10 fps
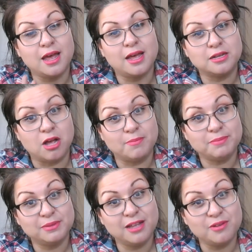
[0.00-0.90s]
comment
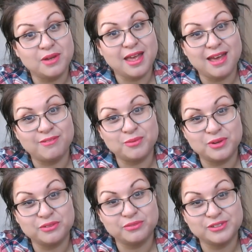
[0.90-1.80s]
below. Have a
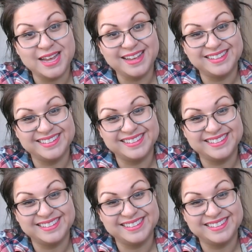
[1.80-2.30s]
wonderful day.